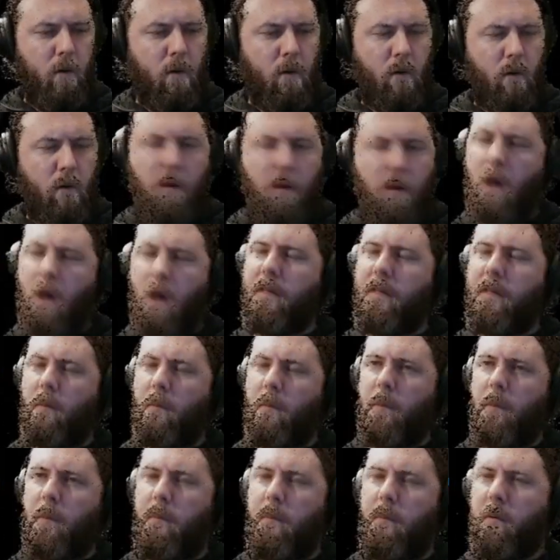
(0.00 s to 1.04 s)
then
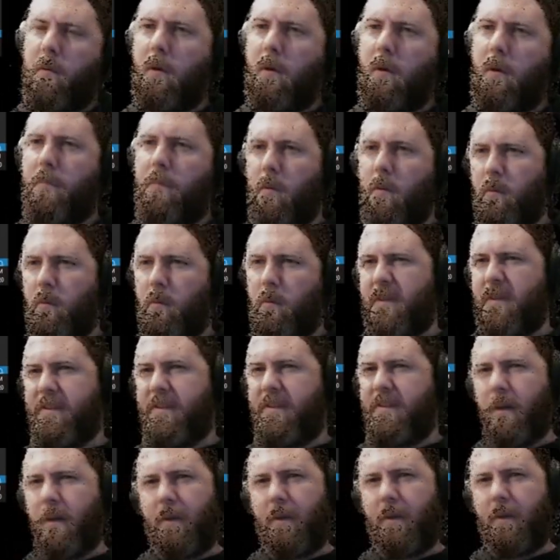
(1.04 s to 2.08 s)
maybe we can improve it with
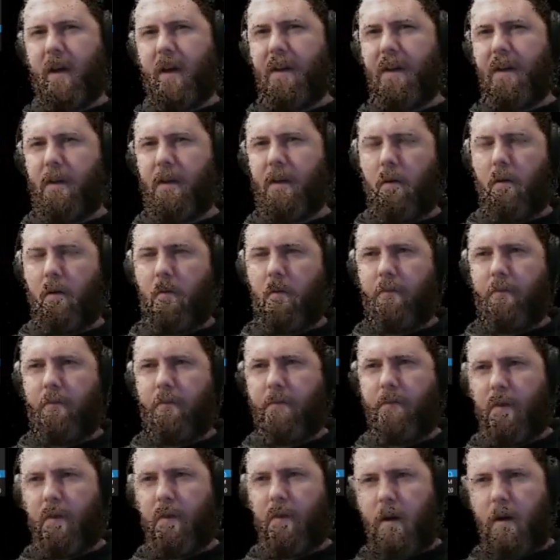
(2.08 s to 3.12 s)
some kind of
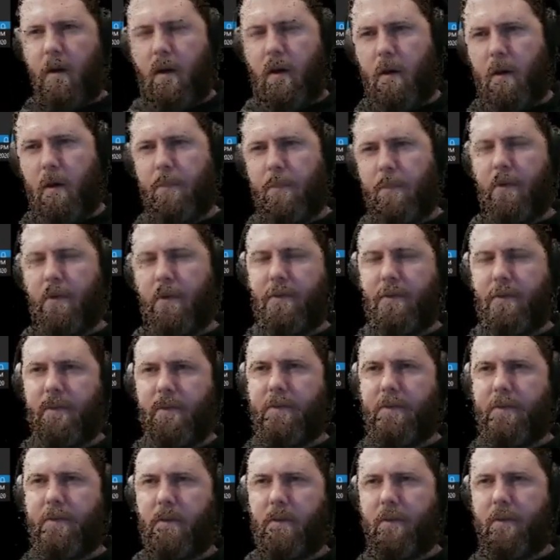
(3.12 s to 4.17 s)

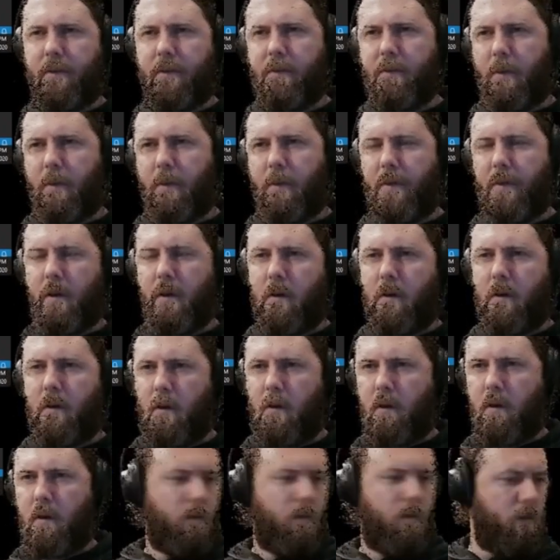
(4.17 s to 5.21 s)
persistence method.
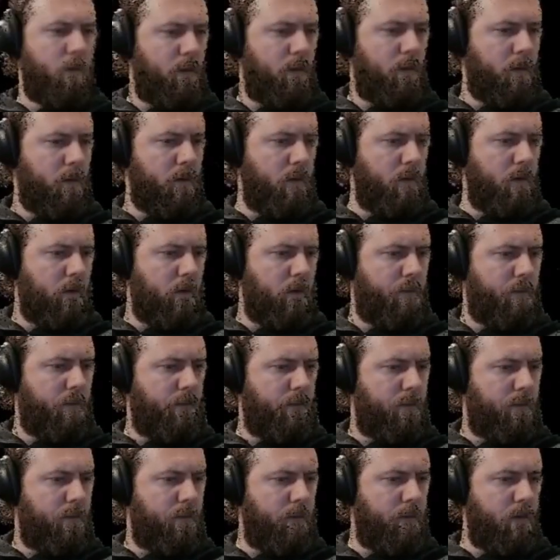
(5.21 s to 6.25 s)

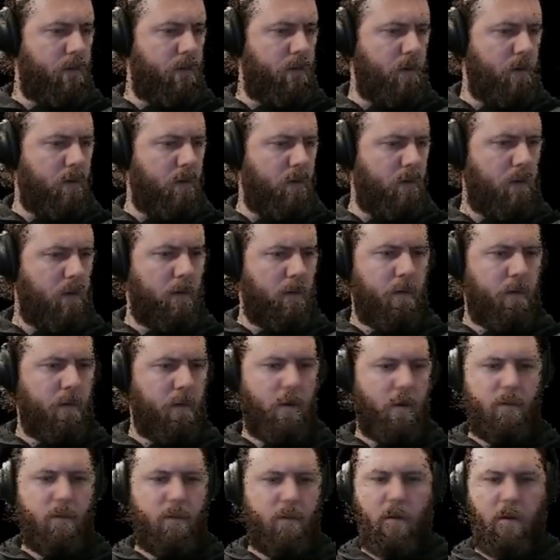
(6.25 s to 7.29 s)
Null
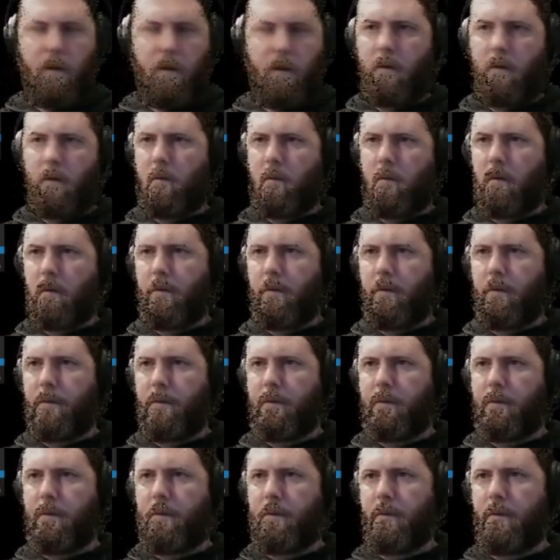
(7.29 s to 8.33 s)
not
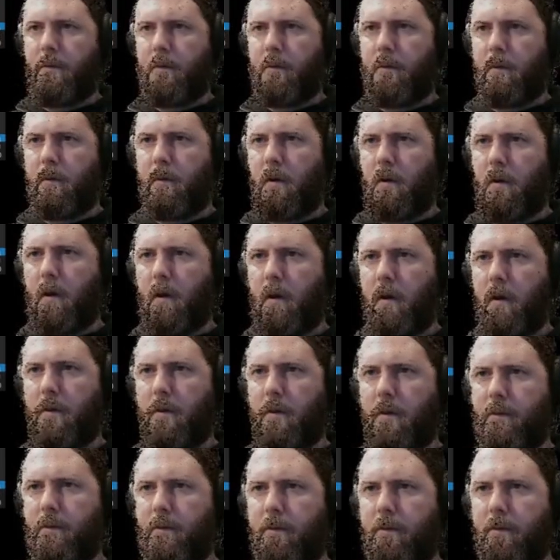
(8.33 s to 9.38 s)
equals, I
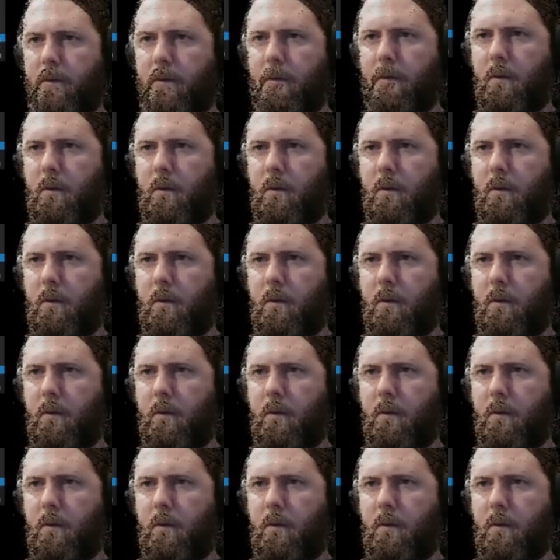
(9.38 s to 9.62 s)
guess.